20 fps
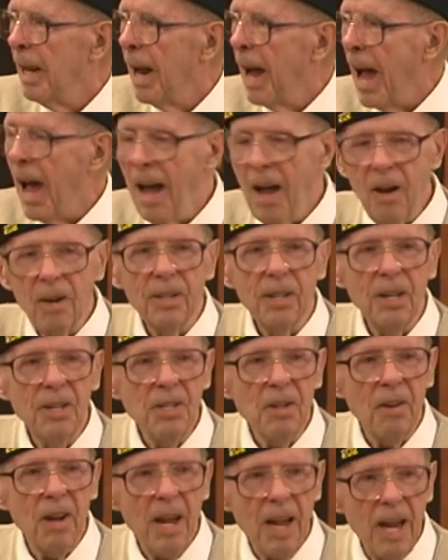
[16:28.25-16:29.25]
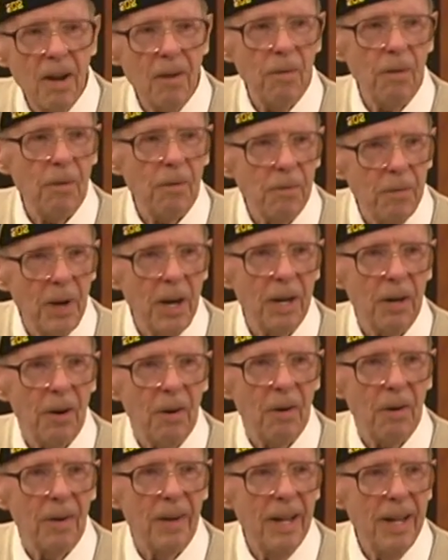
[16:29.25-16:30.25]
How can you ever
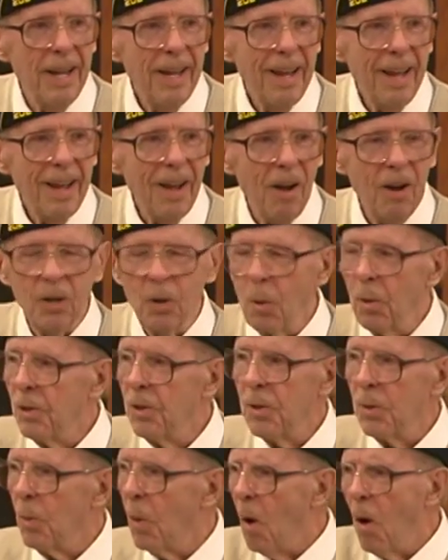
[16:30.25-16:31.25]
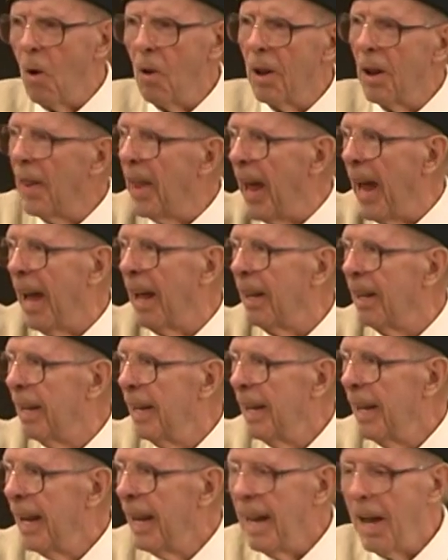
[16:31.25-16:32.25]
figure on going through all of that
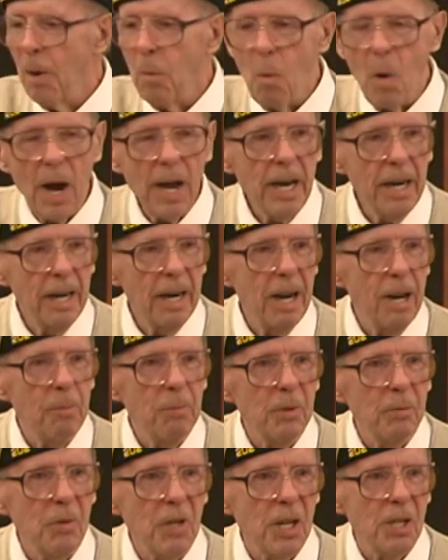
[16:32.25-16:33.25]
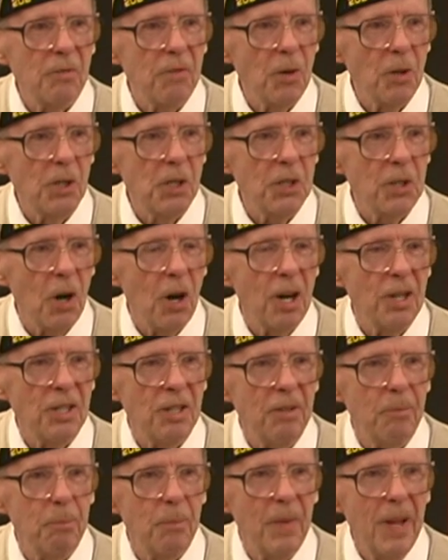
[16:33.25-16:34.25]
and winding up with the first
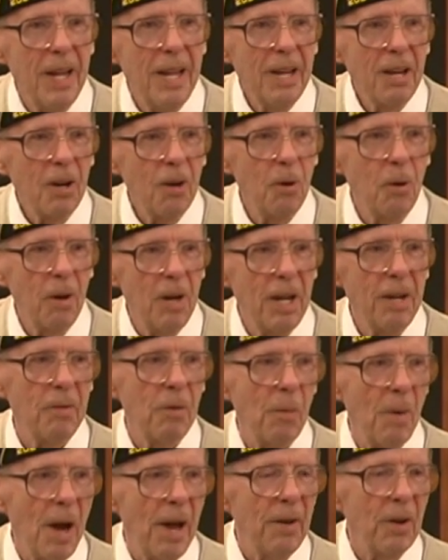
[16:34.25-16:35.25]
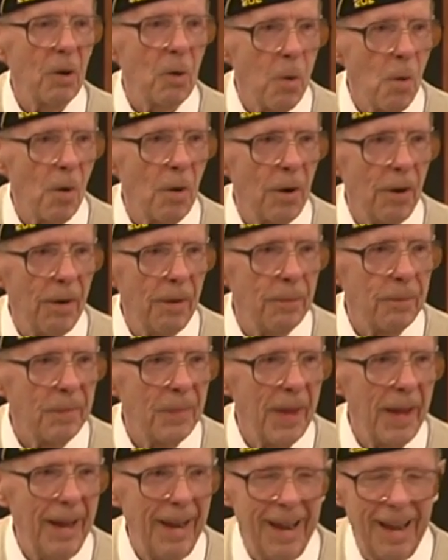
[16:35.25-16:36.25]
sergeant who lived around the corner?
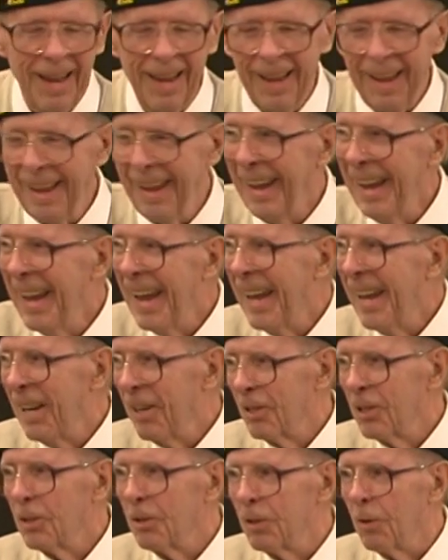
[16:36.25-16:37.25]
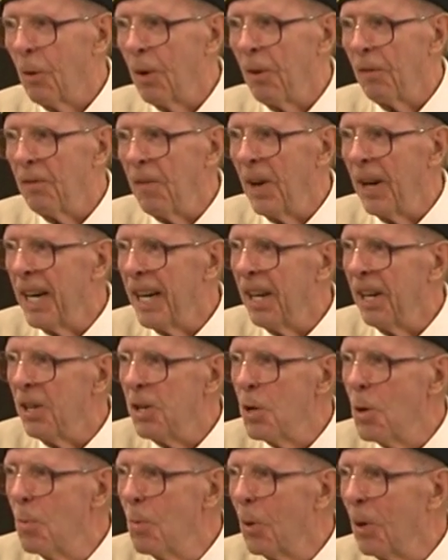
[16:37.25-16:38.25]
sort of funny and
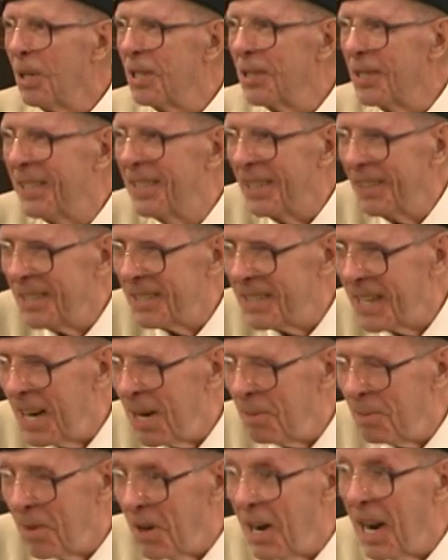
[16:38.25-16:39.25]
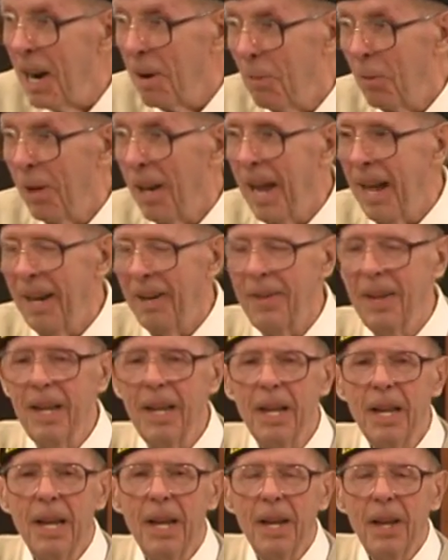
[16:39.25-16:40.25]
humorous at the same time. And that,
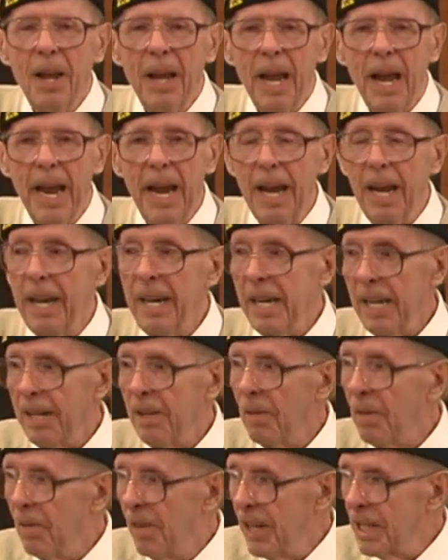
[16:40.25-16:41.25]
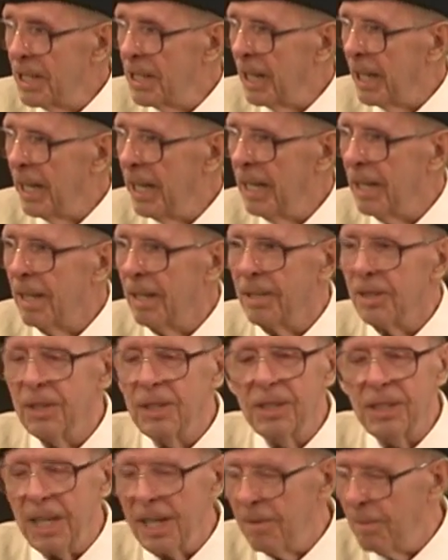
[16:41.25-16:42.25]
and it, this again
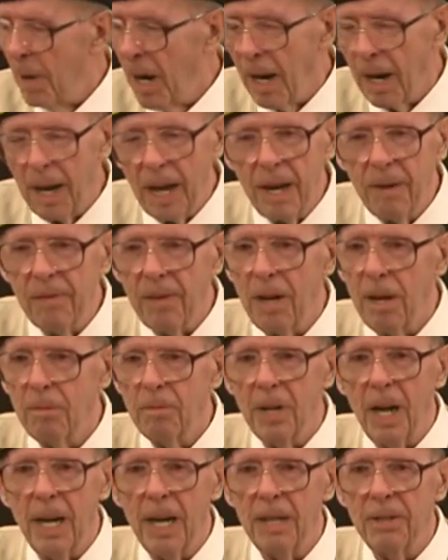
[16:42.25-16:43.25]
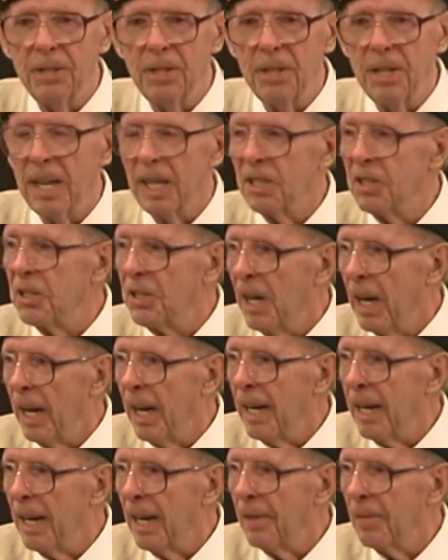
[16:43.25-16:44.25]
saved my life. I'm, I, to this
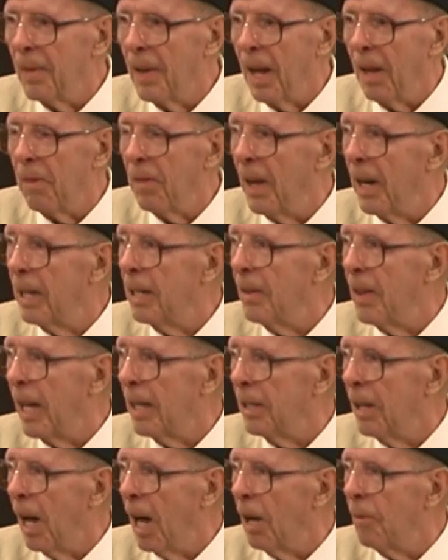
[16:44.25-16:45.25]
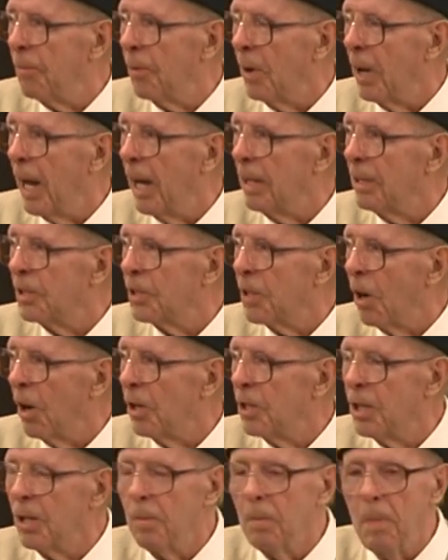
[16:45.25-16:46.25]
day, I thank that God for that
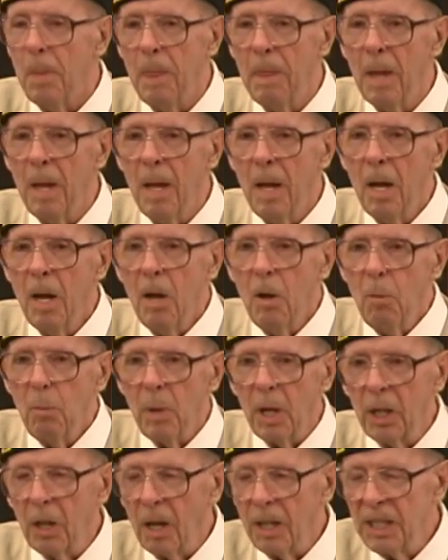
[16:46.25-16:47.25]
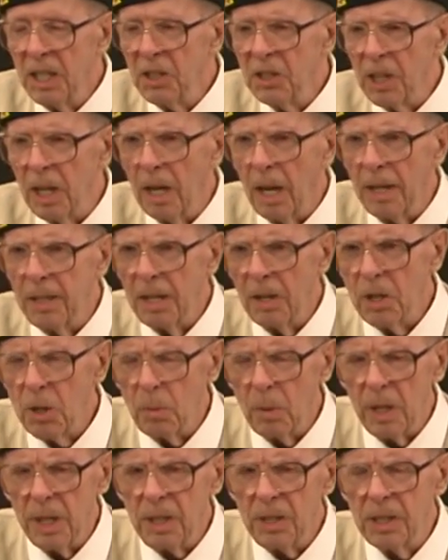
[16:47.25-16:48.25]
sergeant, because he said, "I'll tell you
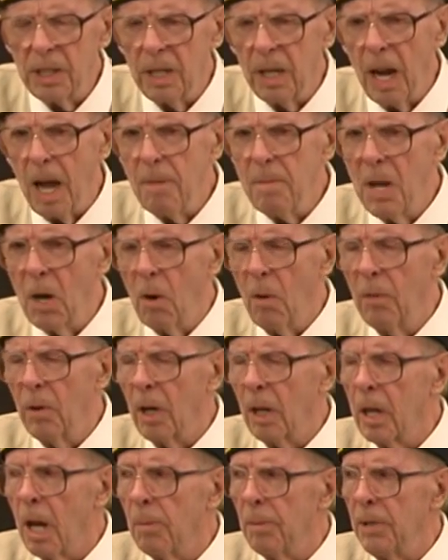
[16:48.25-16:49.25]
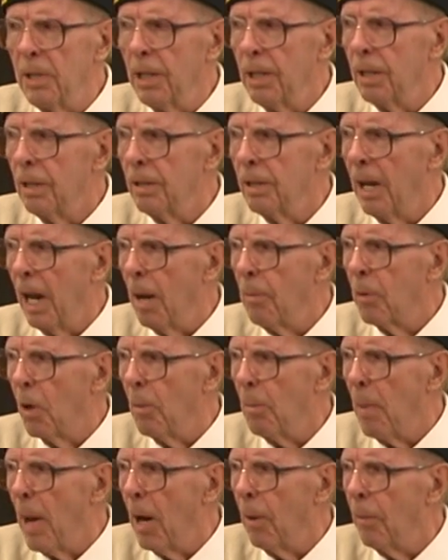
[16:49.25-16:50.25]
what," he said, "I've been over a couple of years, and I'm
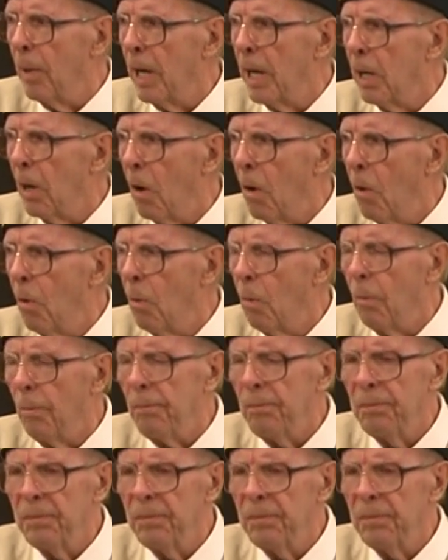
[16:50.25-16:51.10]
about ready to go home."